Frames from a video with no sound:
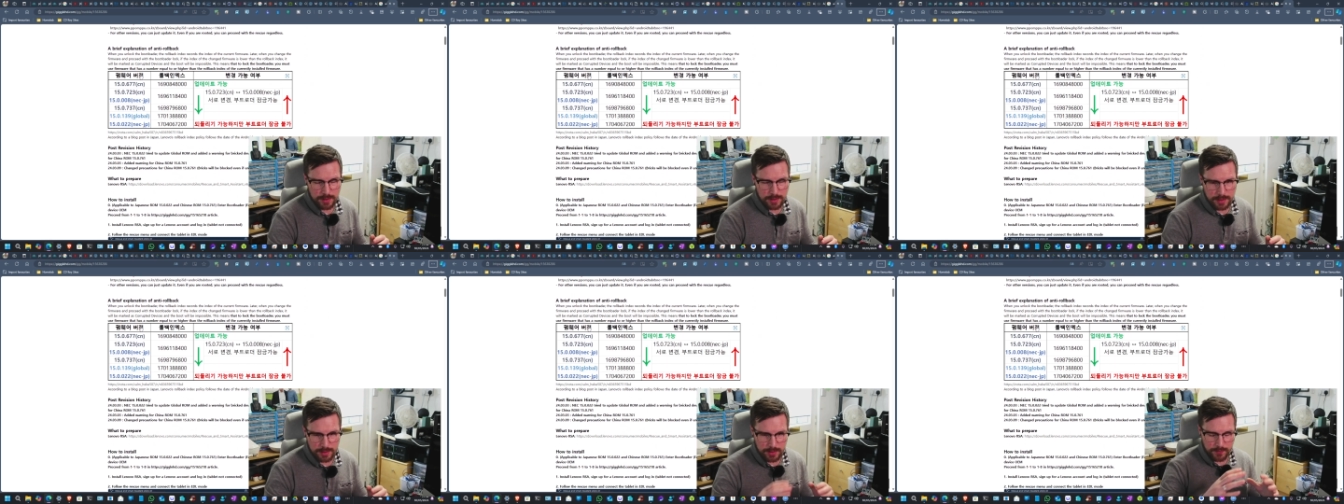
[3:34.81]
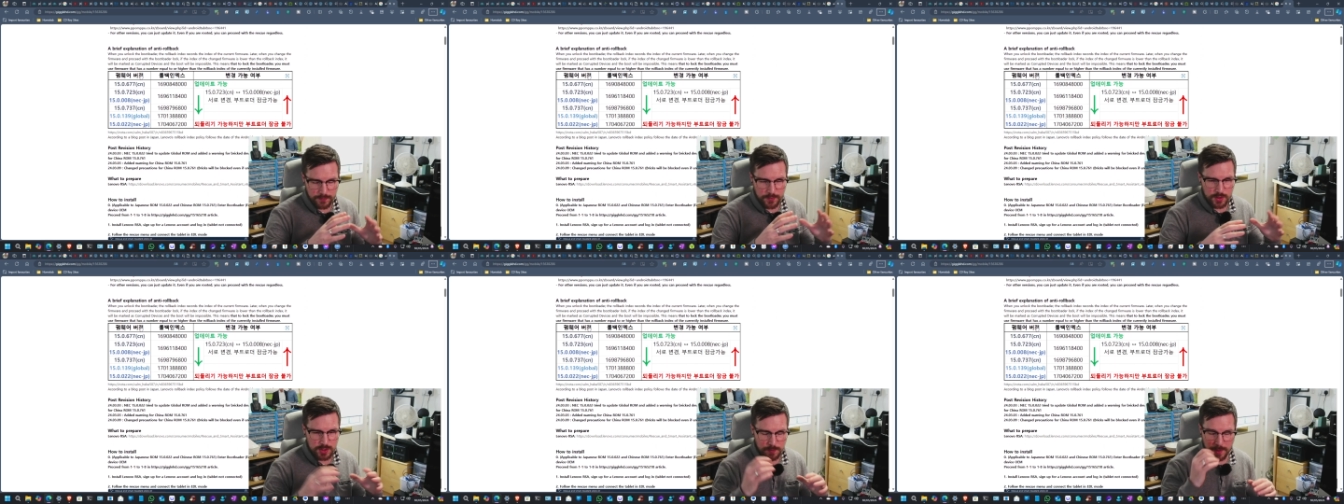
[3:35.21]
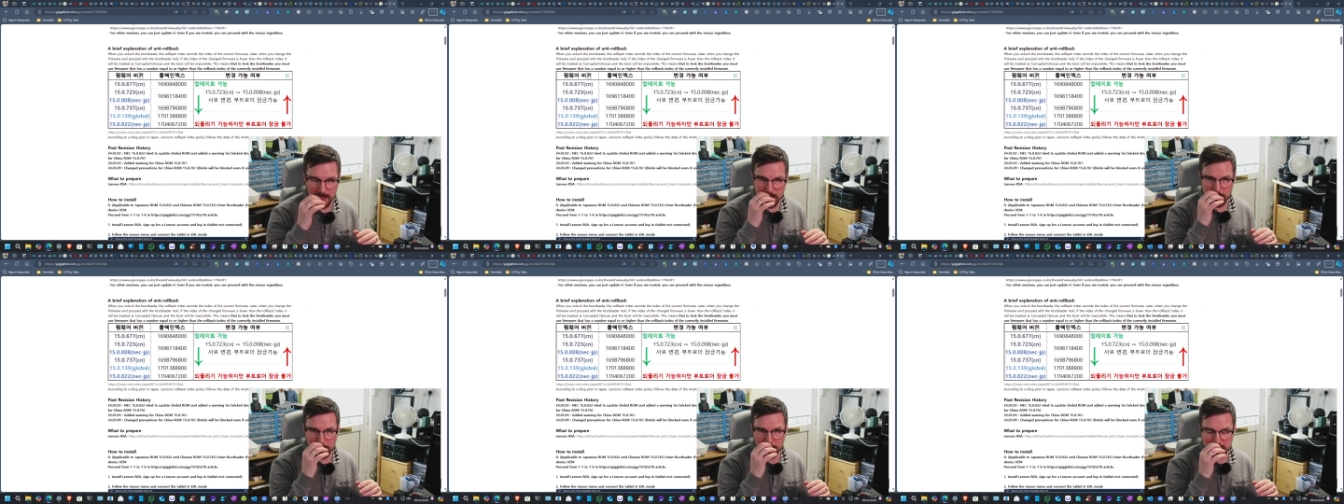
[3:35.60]
the first part
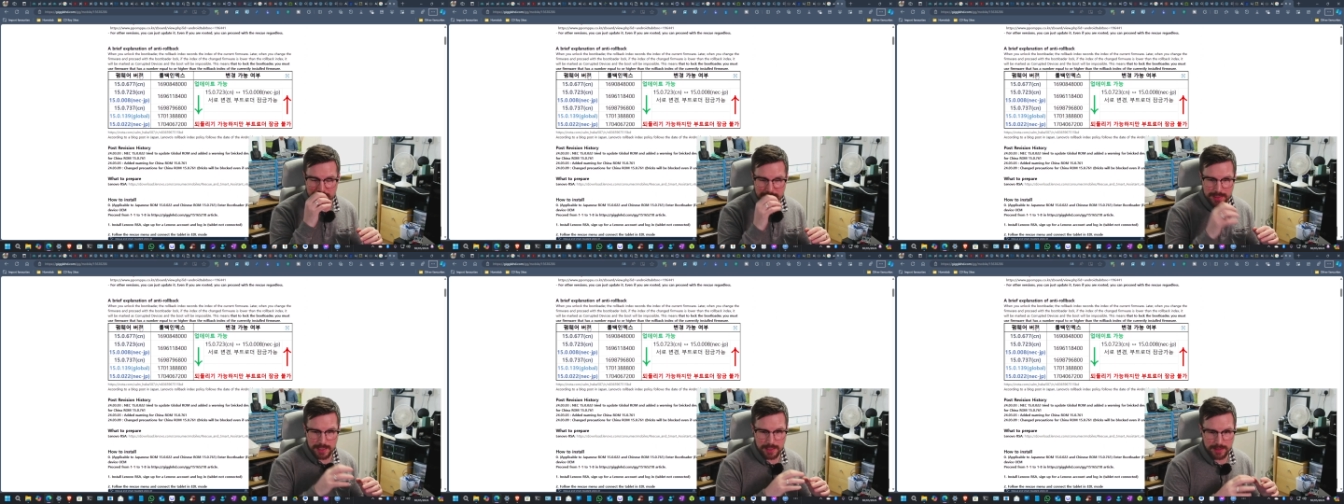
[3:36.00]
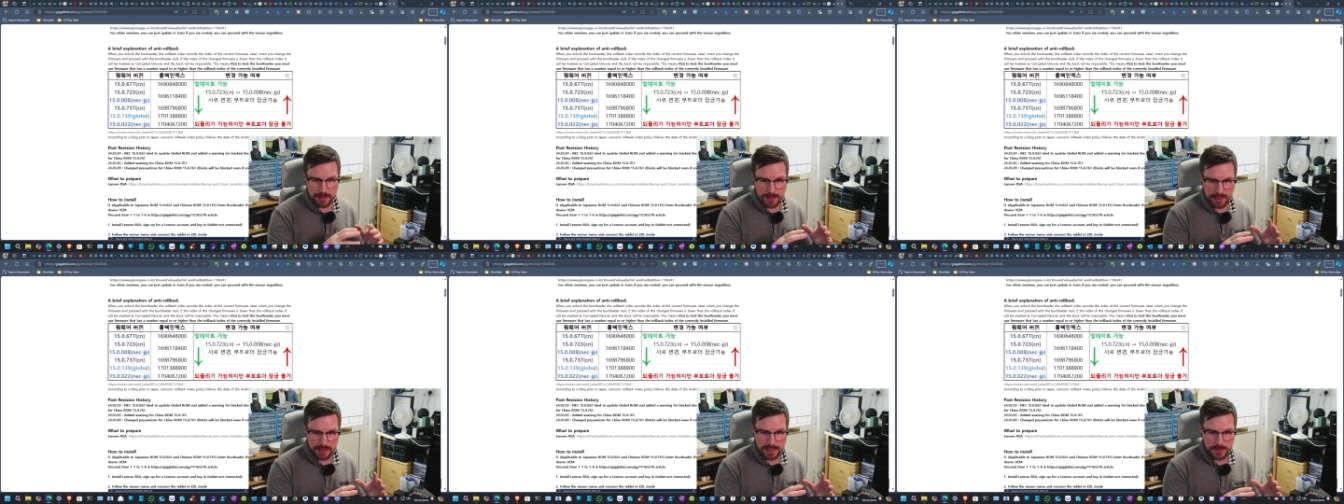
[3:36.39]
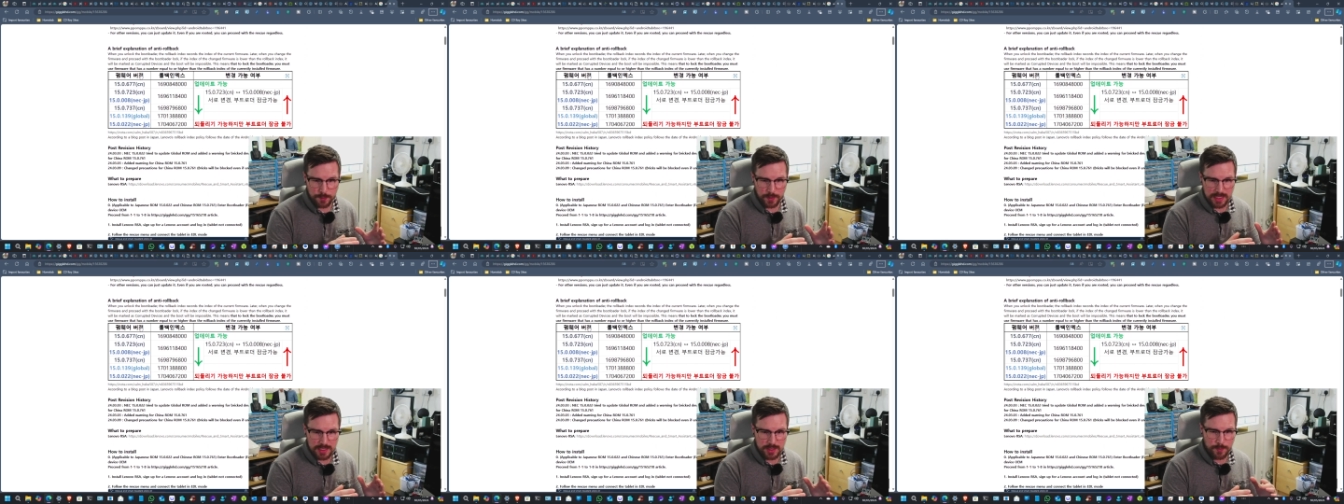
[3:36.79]
of this guide
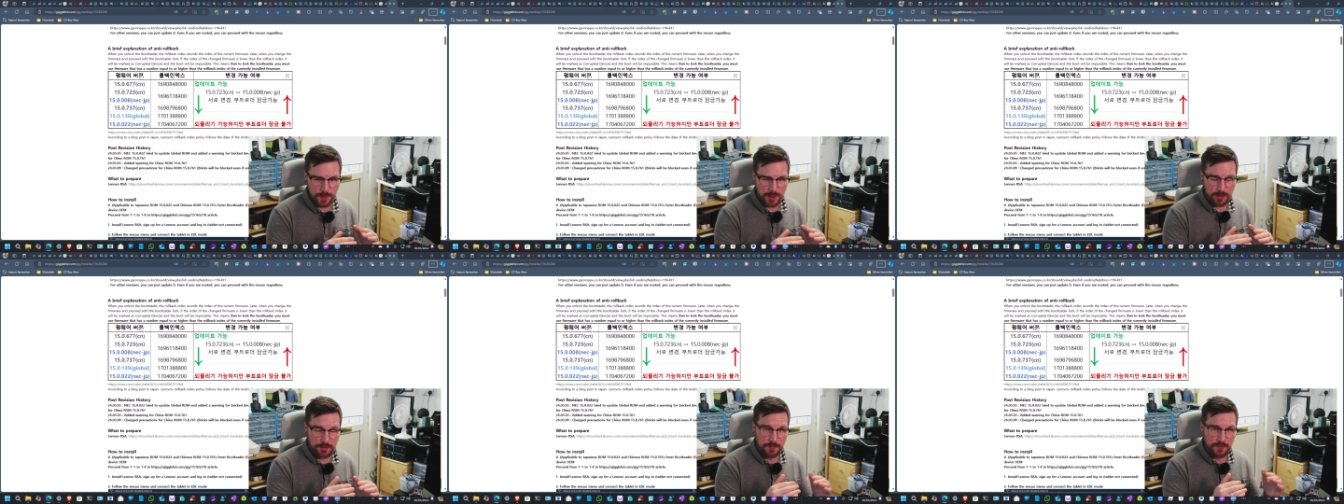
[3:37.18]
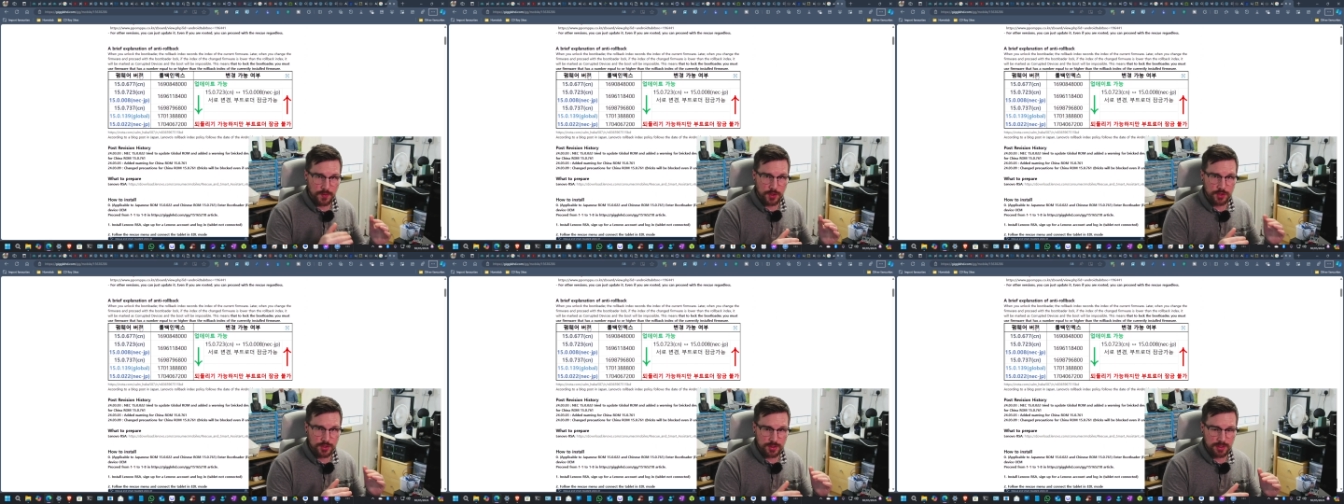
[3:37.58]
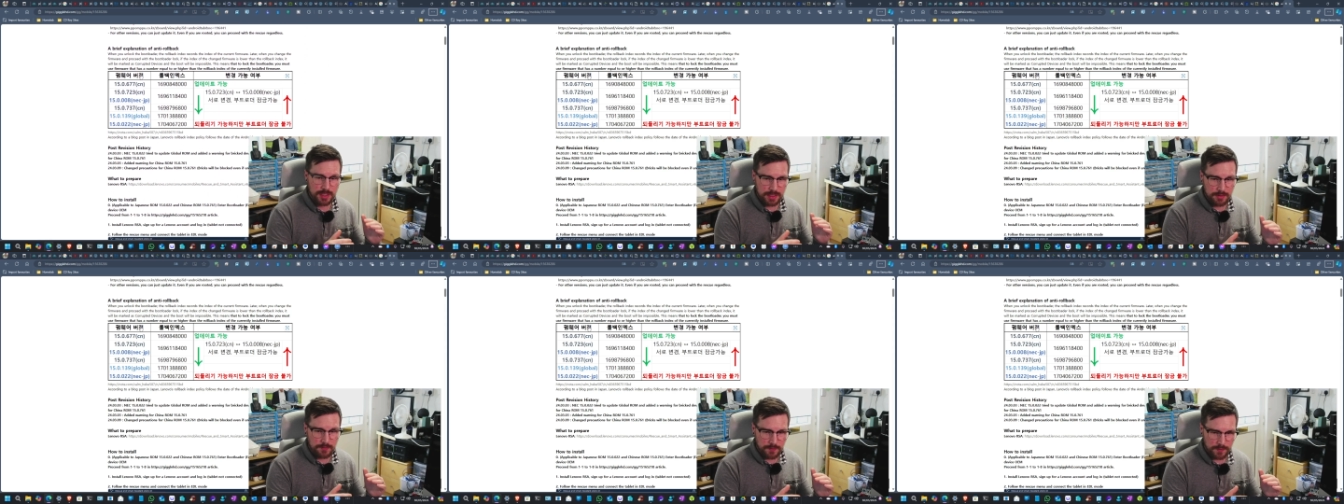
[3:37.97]
explains about the version
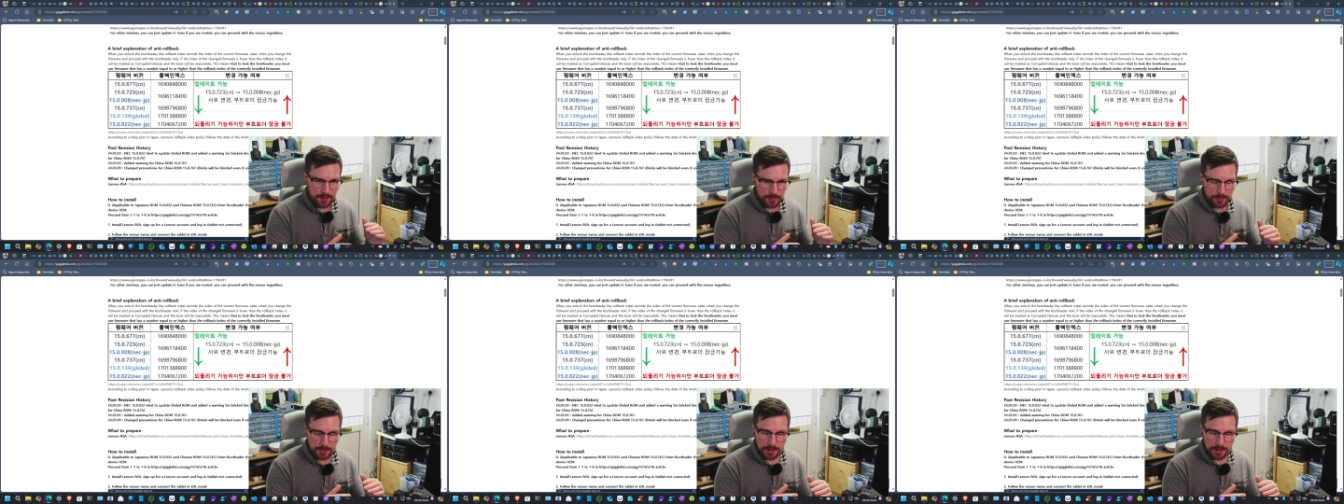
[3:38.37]
info.